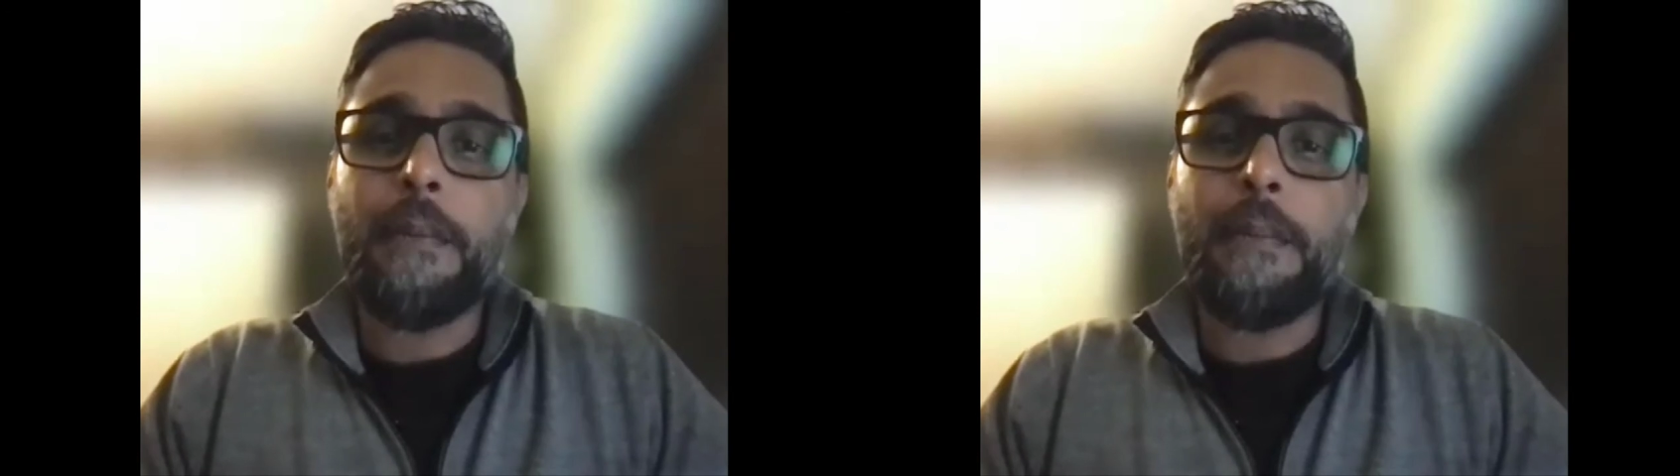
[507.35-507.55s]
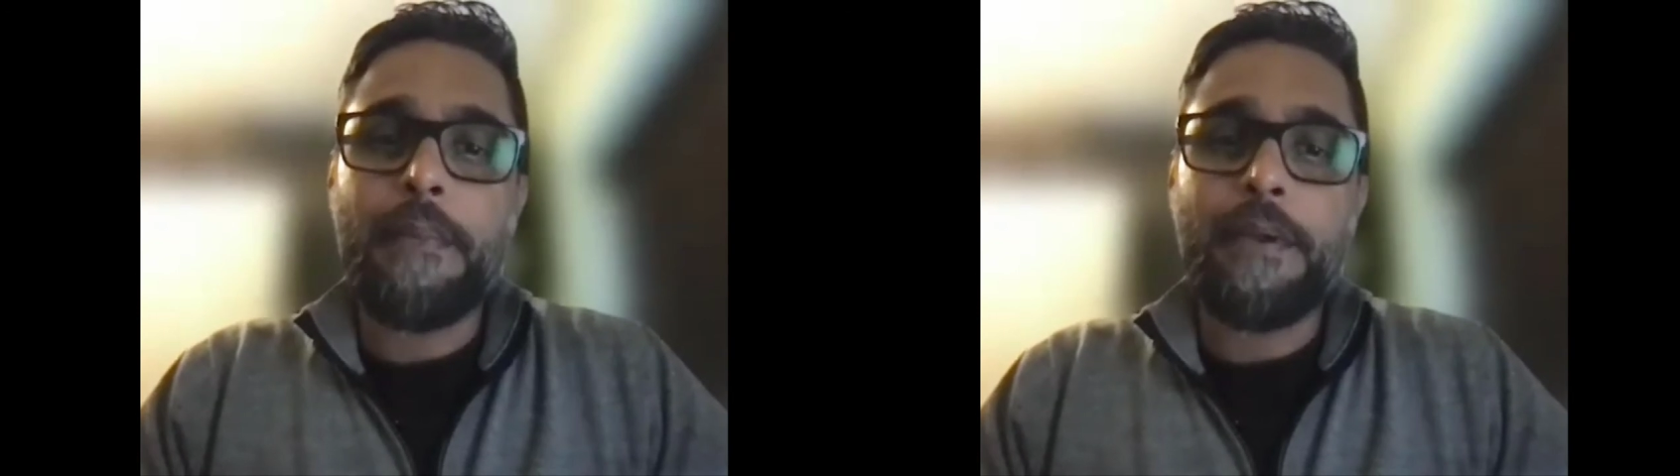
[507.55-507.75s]

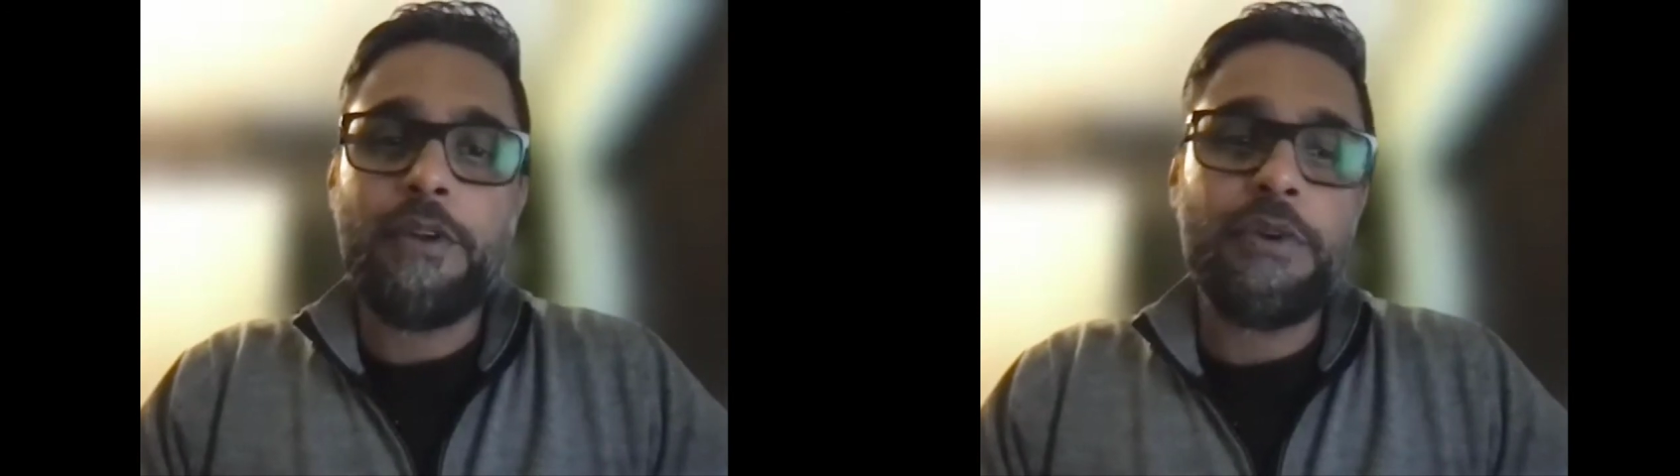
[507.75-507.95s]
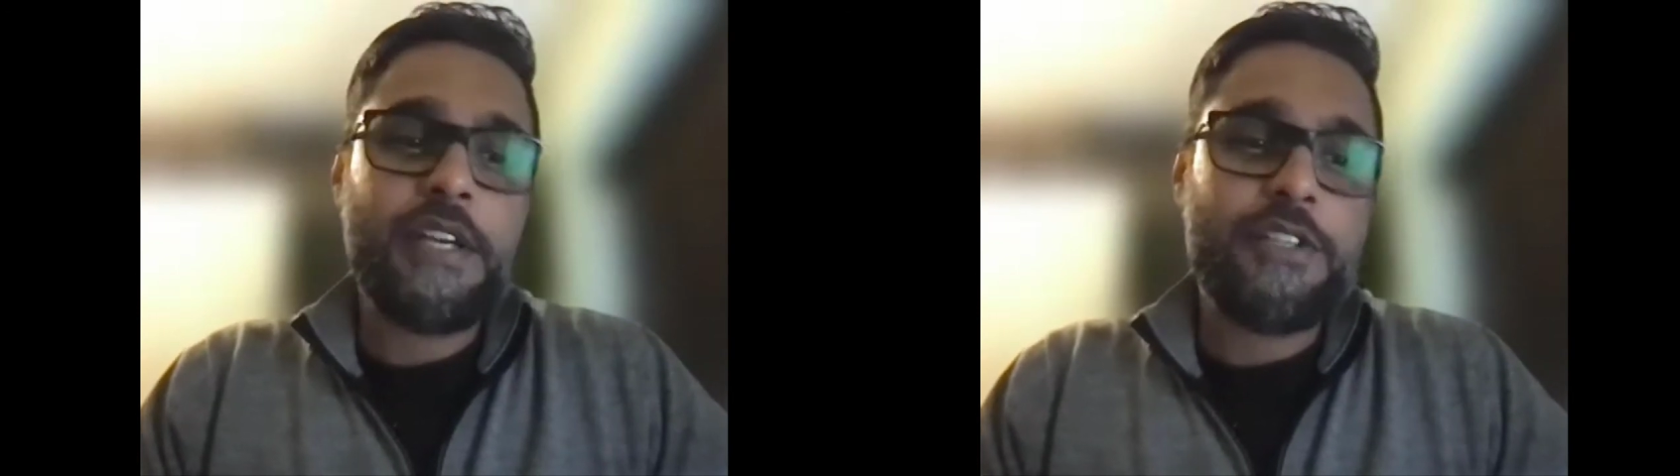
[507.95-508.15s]
maybe
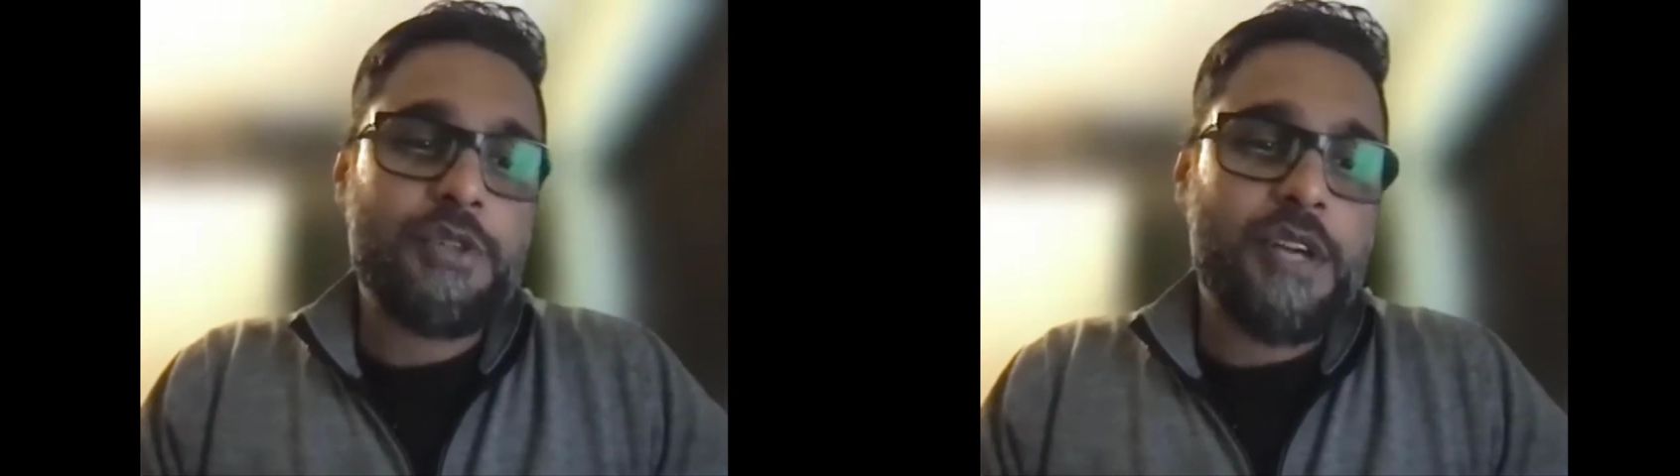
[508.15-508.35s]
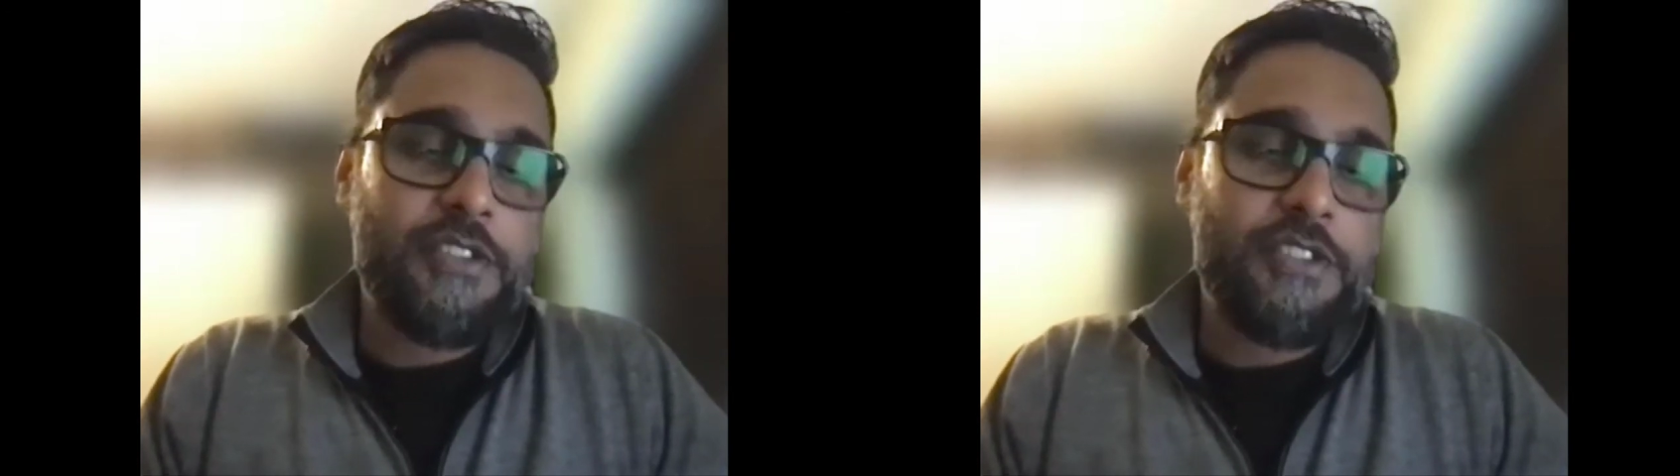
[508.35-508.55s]
look into
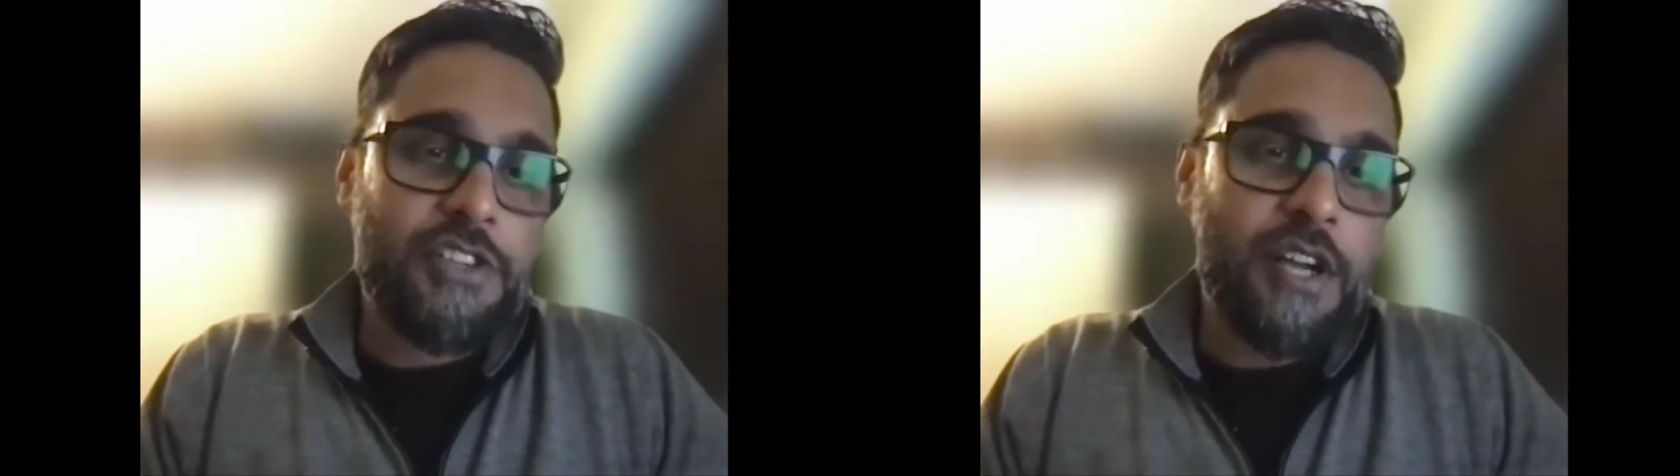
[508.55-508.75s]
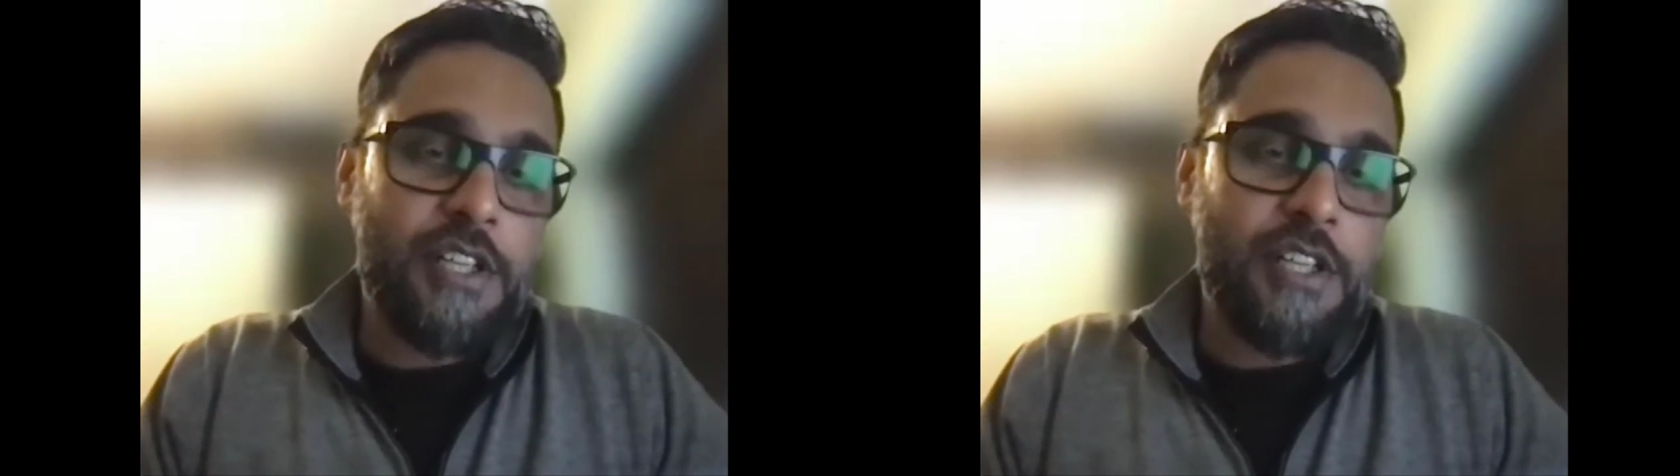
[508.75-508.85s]
countries like